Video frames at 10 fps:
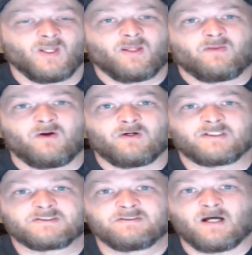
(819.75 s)
There
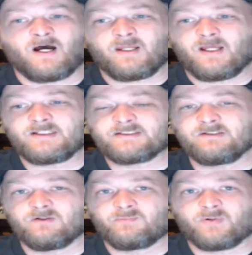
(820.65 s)
is not a
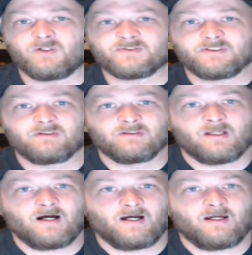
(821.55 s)
single person
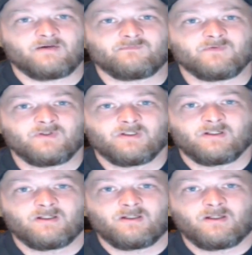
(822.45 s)
alive
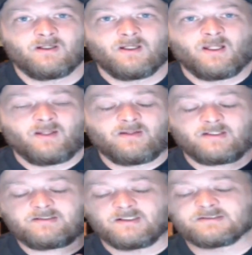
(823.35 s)

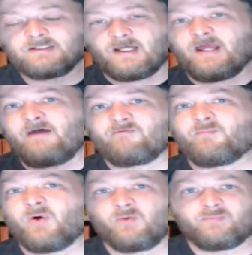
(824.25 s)
that does not have a
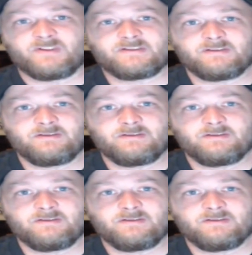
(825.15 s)
purpose.